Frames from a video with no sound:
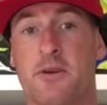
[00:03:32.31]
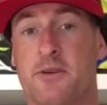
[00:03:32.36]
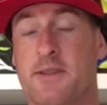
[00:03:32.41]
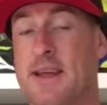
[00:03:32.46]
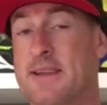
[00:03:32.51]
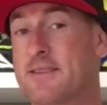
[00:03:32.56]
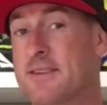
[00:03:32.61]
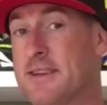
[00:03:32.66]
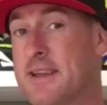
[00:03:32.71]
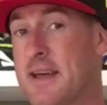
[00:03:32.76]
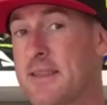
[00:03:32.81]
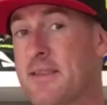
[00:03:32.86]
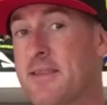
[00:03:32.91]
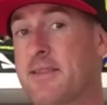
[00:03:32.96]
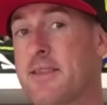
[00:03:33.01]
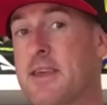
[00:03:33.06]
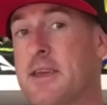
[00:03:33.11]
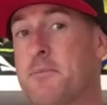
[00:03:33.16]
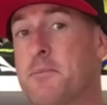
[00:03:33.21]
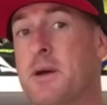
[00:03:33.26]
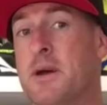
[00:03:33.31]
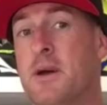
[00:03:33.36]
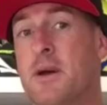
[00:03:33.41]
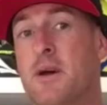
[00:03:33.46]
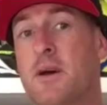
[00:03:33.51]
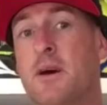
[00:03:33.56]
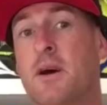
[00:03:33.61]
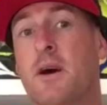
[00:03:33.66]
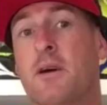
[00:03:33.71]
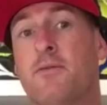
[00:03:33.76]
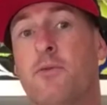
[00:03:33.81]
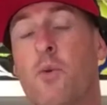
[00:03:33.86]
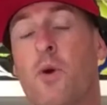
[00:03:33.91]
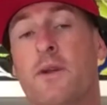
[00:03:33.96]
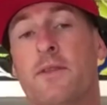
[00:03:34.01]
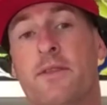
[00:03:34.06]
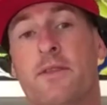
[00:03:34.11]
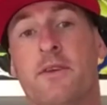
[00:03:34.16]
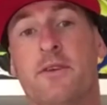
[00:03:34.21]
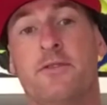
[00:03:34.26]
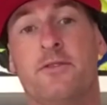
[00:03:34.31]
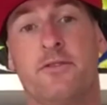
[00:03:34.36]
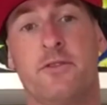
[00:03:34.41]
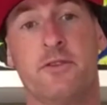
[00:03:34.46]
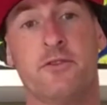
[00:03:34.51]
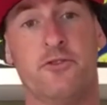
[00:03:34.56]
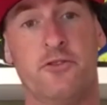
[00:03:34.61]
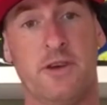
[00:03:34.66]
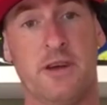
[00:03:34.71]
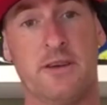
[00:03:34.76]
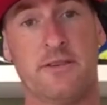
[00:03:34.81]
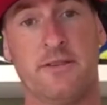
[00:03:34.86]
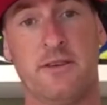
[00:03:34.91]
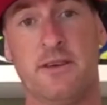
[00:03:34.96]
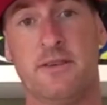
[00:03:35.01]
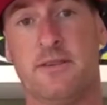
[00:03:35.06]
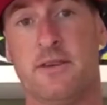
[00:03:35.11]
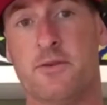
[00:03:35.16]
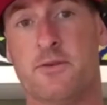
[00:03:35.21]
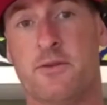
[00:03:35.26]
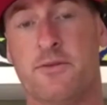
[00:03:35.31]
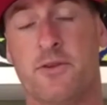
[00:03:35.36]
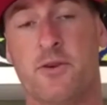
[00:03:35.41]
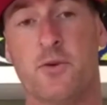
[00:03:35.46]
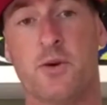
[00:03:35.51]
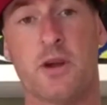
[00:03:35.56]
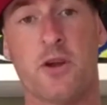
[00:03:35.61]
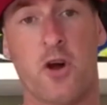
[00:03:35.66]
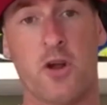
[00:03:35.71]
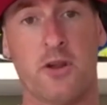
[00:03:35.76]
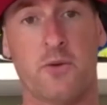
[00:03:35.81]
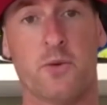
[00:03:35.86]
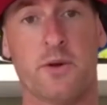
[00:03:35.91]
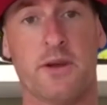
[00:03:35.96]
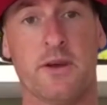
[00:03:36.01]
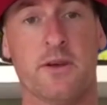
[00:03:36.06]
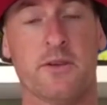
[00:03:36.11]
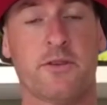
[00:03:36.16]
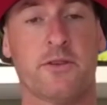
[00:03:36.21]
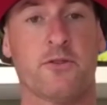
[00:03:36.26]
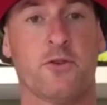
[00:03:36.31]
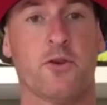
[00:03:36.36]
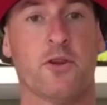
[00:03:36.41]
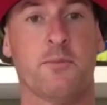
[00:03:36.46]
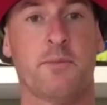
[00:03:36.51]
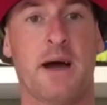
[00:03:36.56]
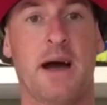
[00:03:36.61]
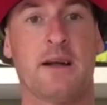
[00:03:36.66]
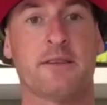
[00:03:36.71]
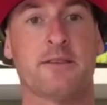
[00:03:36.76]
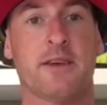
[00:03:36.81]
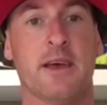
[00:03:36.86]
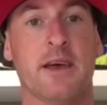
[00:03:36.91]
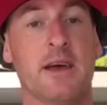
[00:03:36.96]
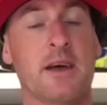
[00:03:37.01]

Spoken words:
And that's another theme of what this GXCC review at Hollywood Hills is all about.